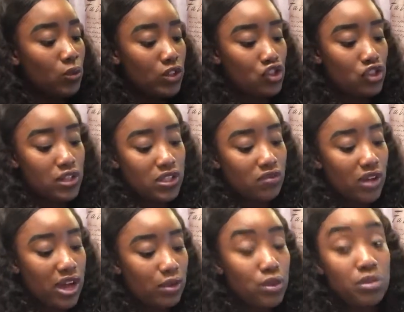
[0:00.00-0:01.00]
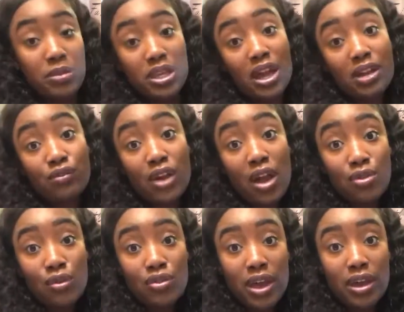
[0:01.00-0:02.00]
which is fine with me. I'd
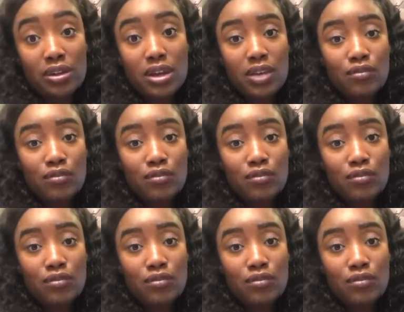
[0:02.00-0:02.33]
rather that.